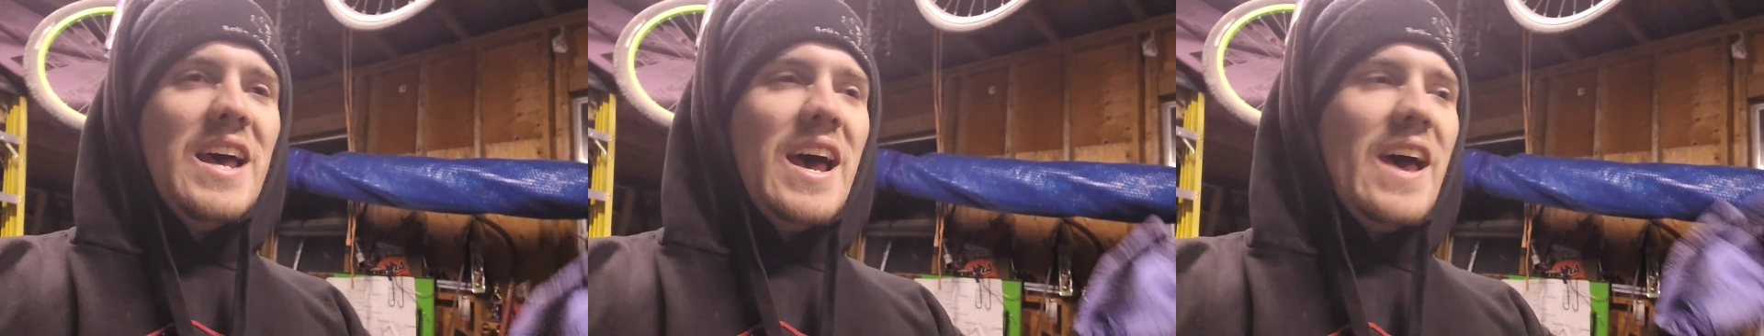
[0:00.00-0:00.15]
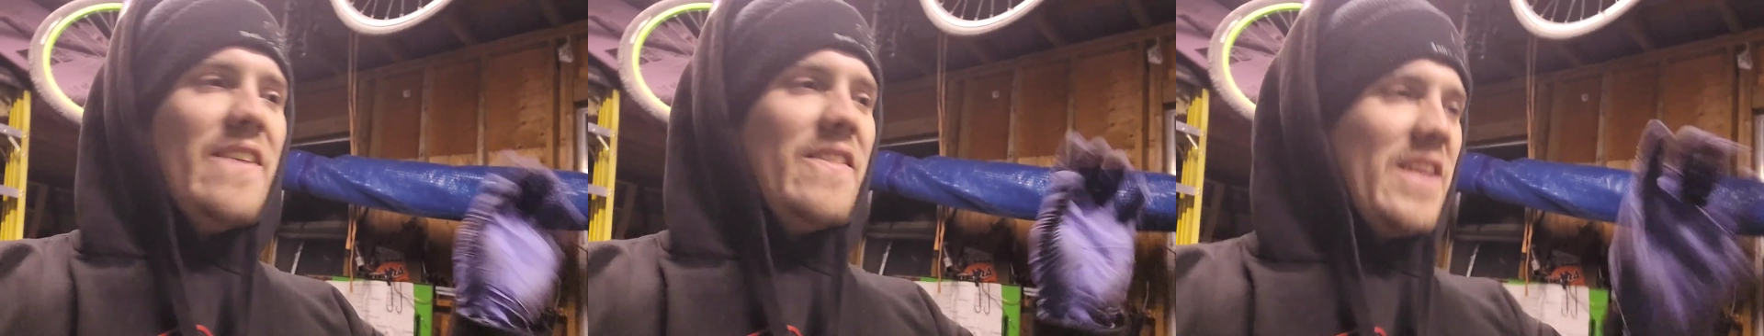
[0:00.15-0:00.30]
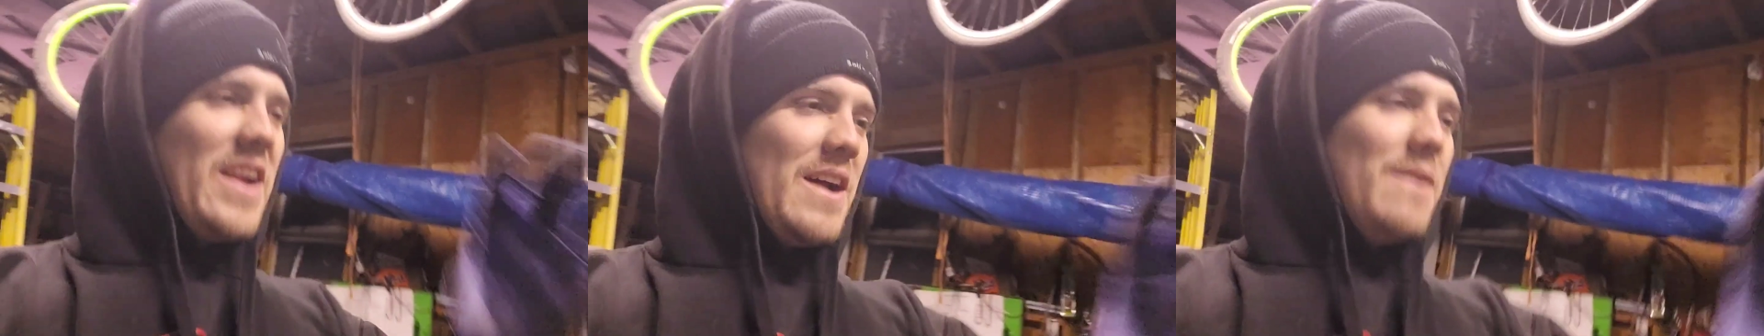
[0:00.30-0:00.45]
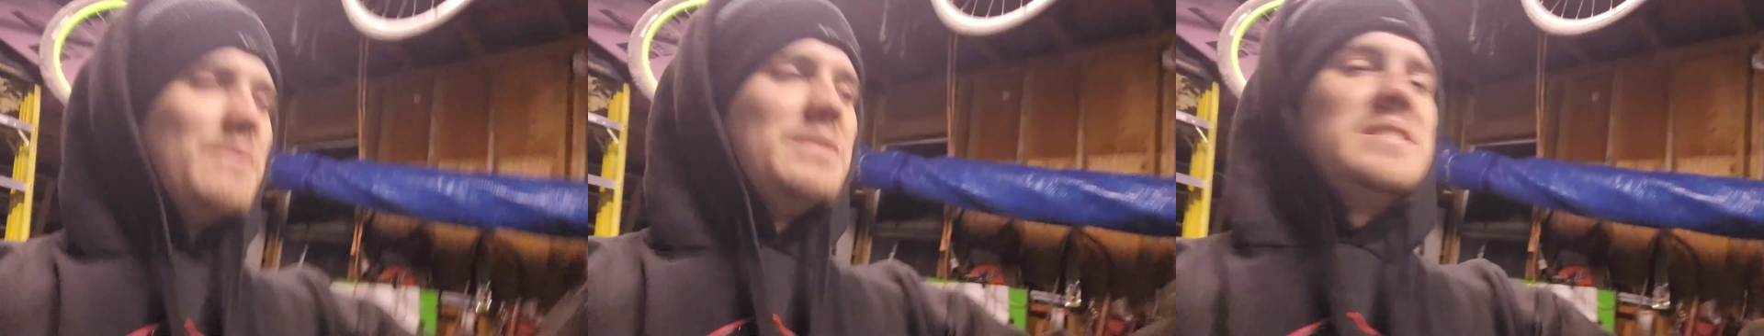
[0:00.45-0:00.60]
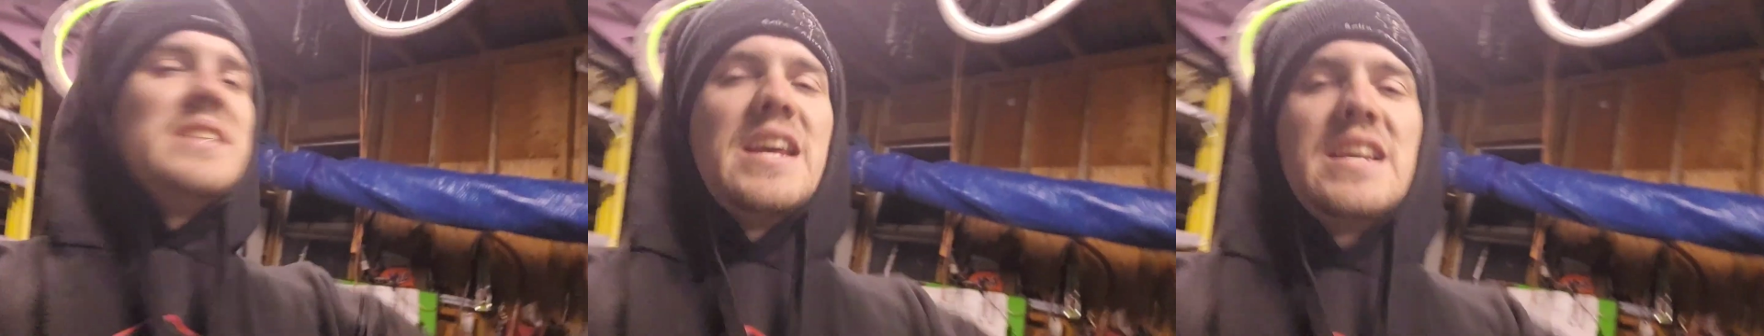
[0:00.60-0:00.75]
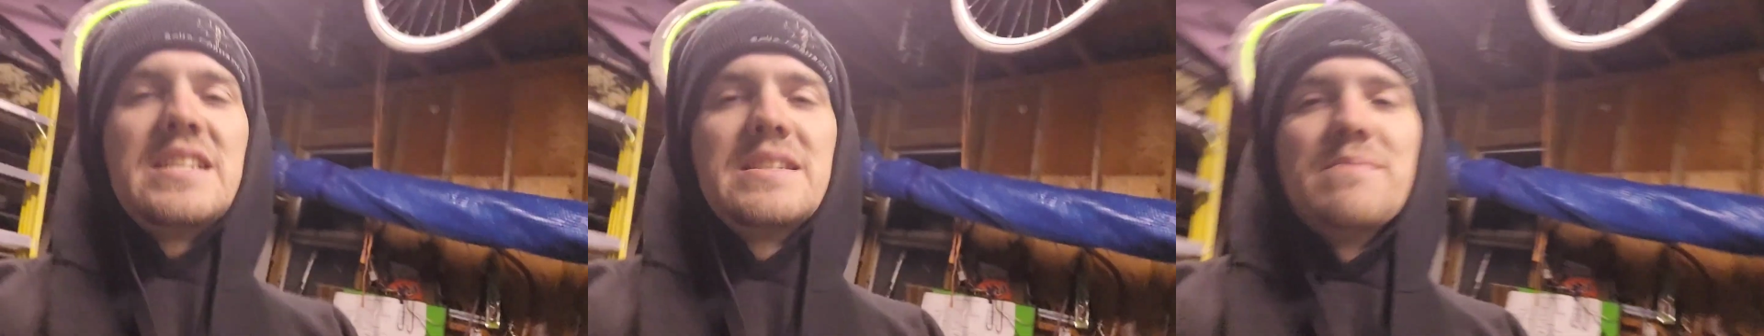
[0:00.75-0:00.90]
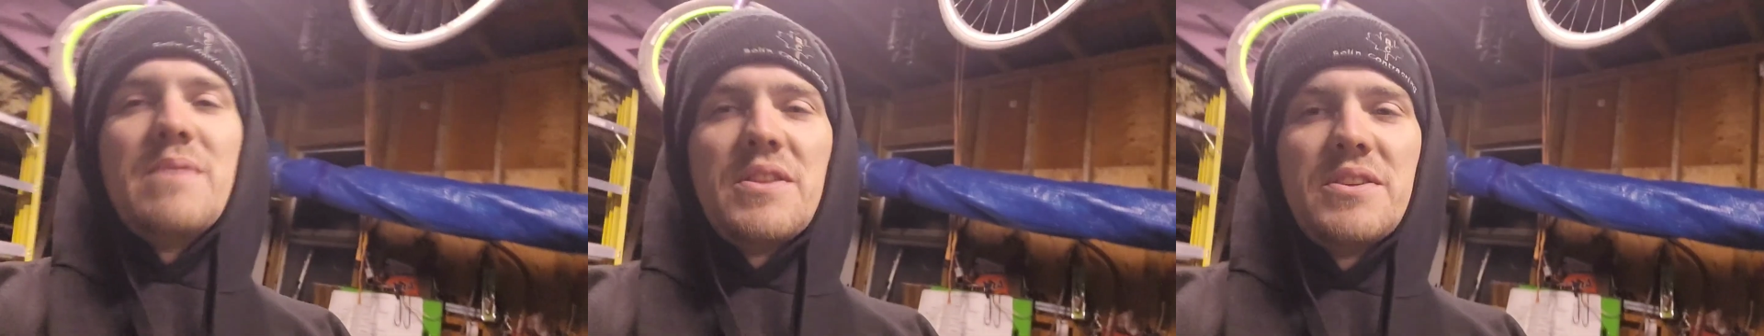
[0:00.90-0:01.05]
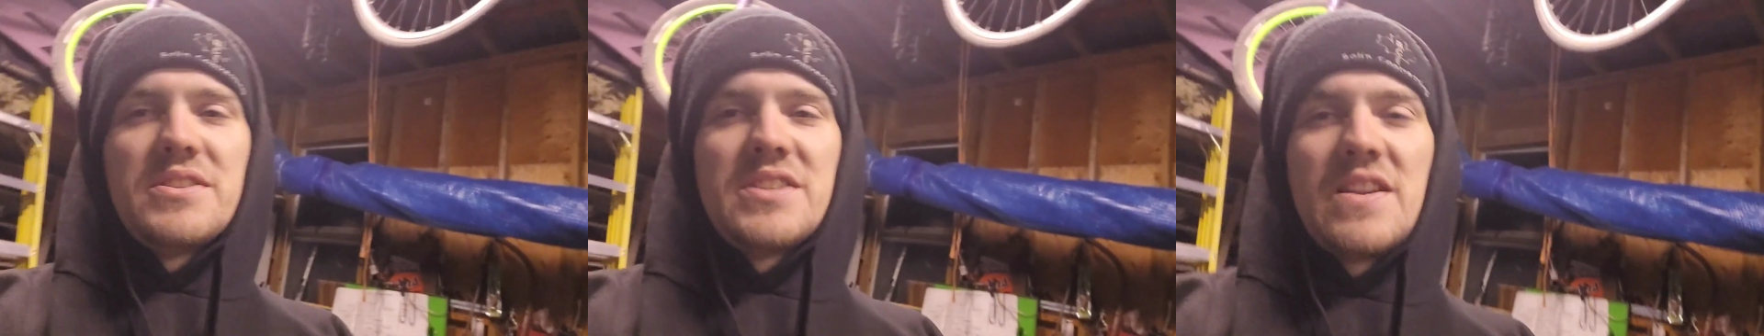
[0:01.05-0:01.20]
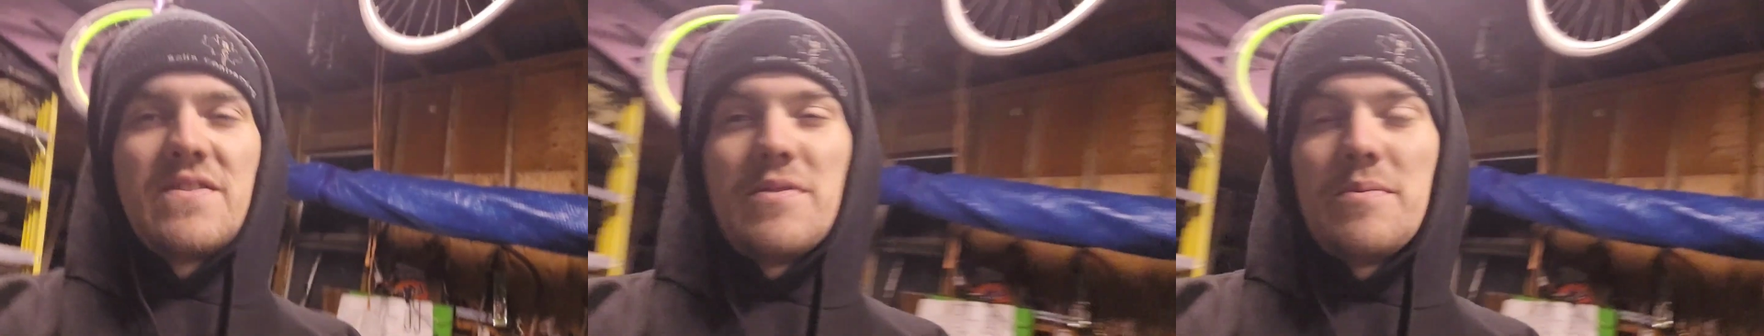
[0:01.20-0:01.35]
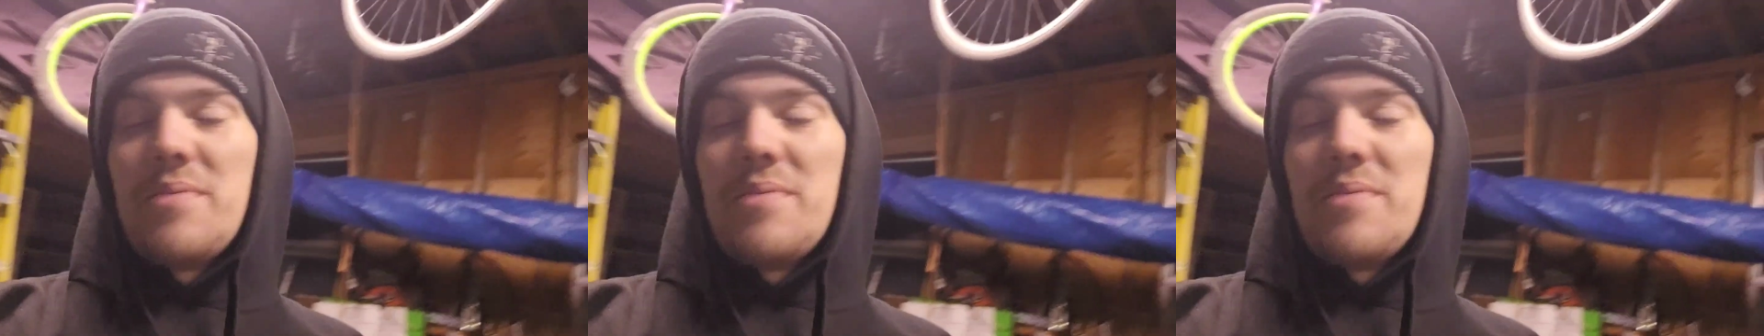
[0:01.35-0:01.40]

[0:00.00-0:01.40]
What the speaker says: and then I would take some other stuff